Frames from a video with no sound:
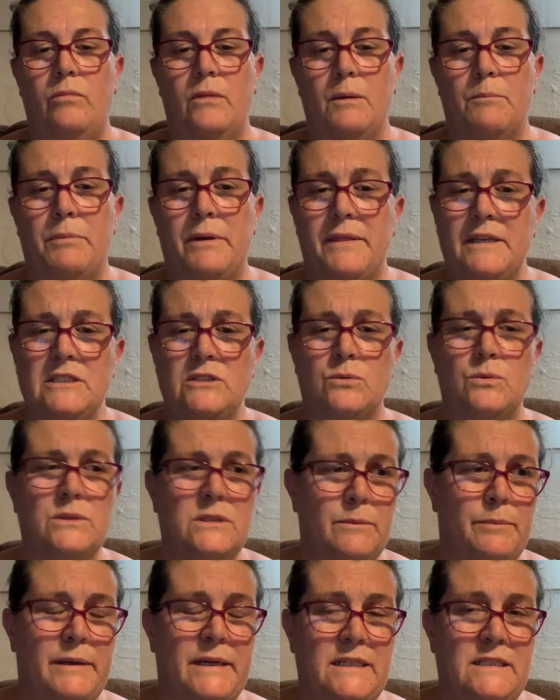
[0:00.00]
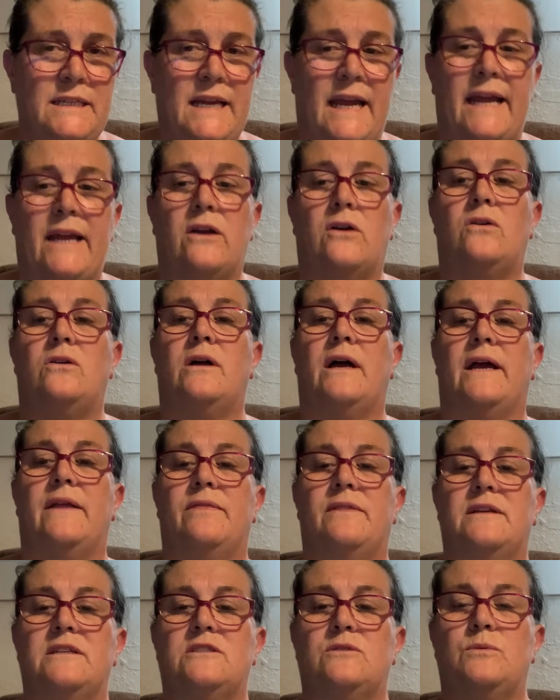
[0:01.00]
But this was a big tangle,
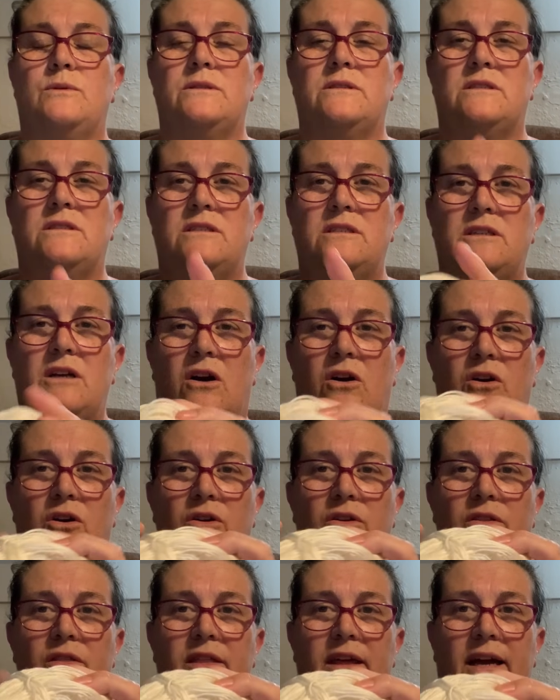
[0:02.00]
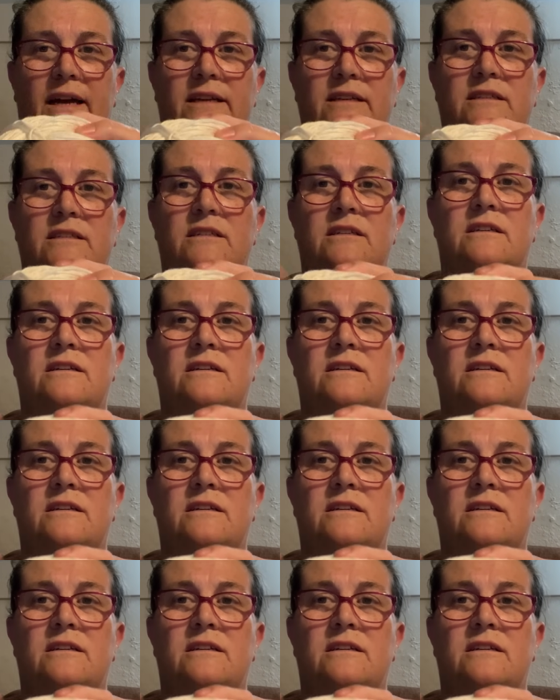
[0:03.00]
and this was yarn that